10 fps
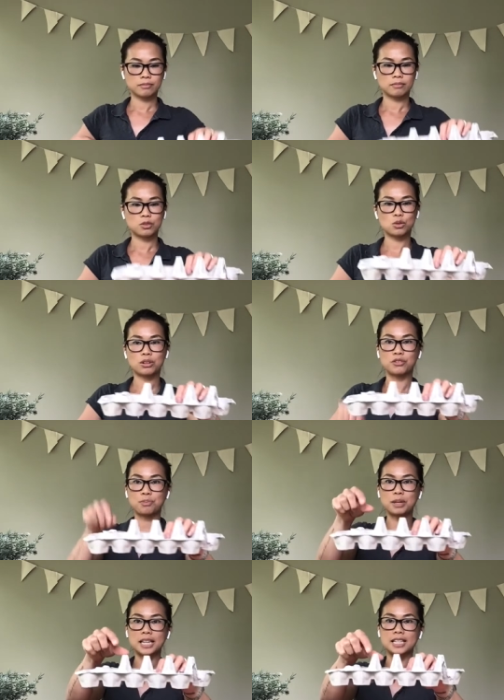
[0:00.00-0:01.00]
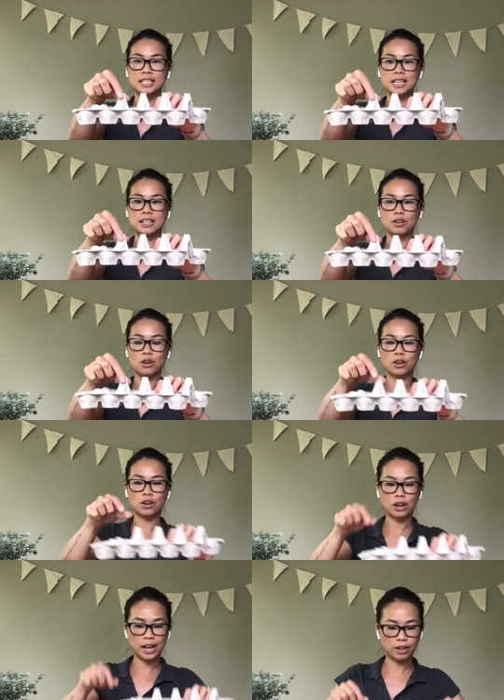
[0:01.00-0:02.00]
sort of peaks in
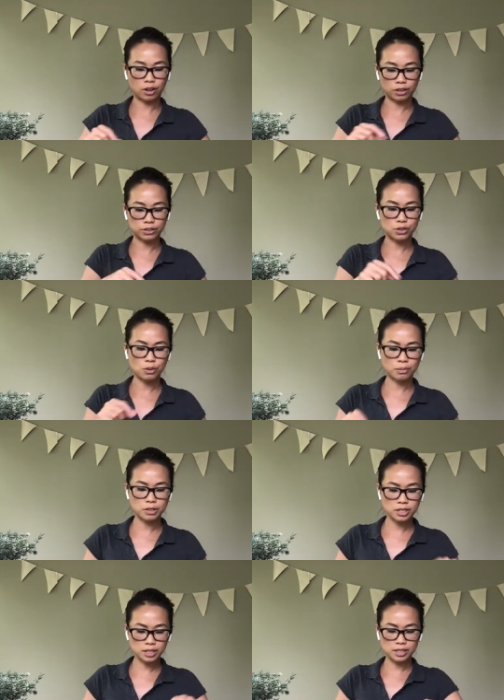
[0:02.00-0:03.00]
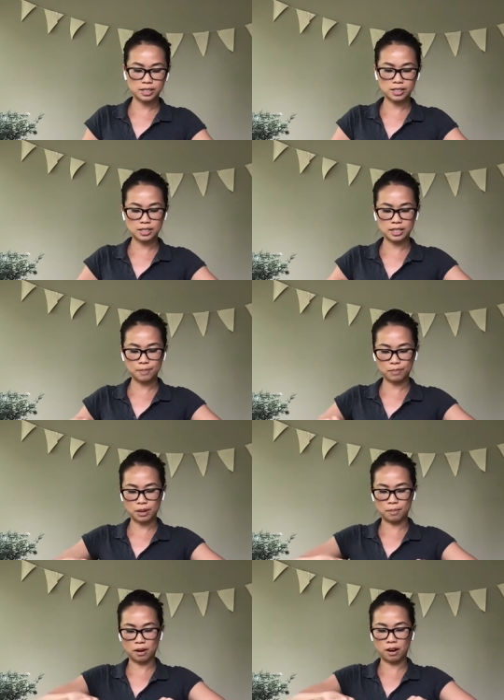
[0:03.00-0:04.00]
her egg carton, so I'm just going to snip
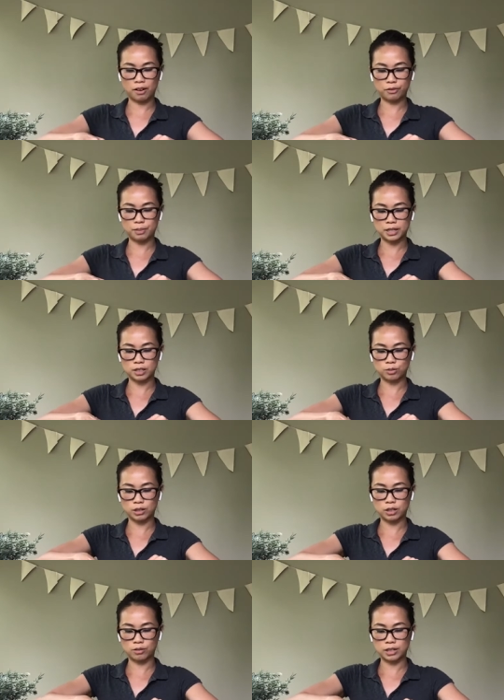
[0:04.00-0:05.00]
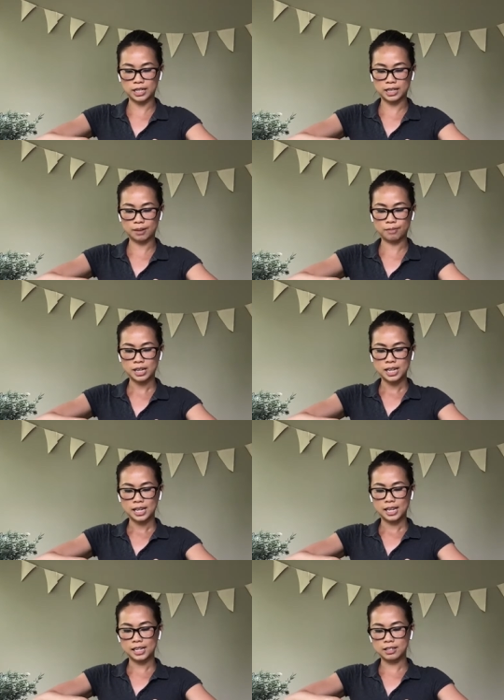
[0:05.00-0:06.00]
them off because we don't need them.
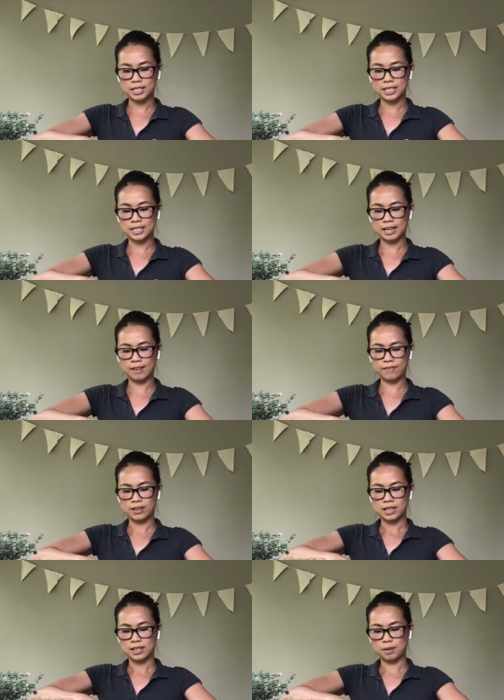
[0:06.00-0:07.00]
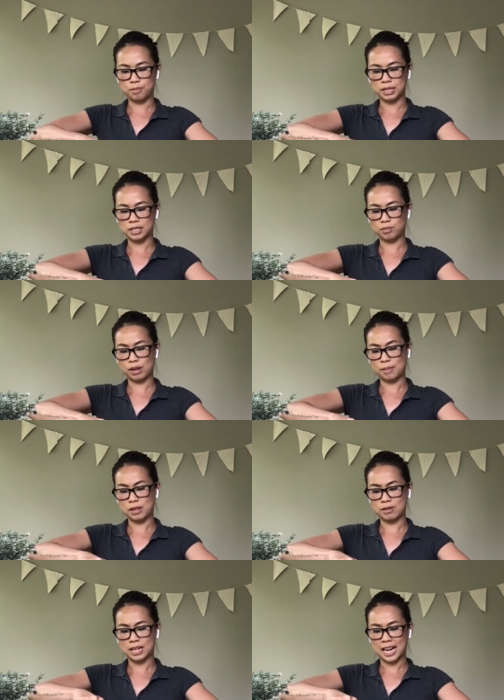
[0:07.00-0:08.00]
And you can save the bits, maybe you
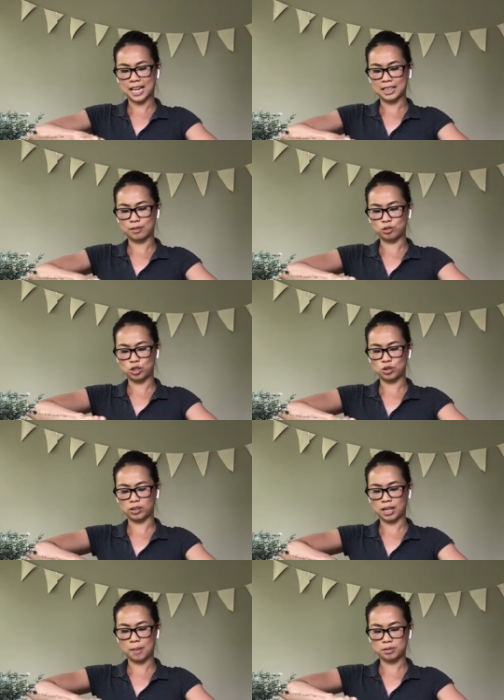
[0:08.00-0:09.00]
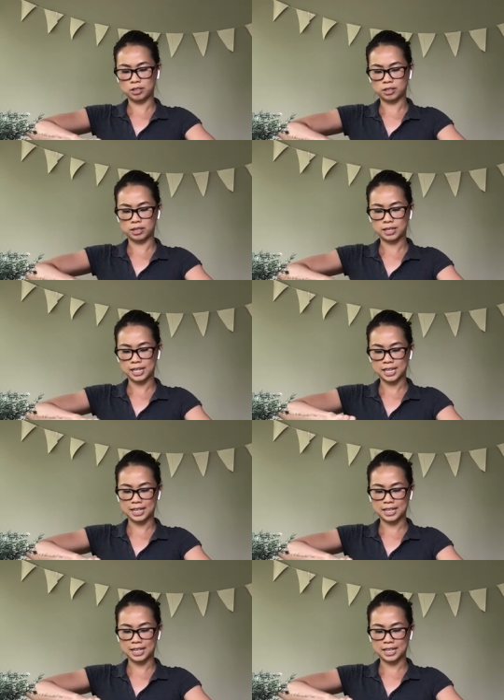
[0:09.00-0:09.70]
can add them to your lobster at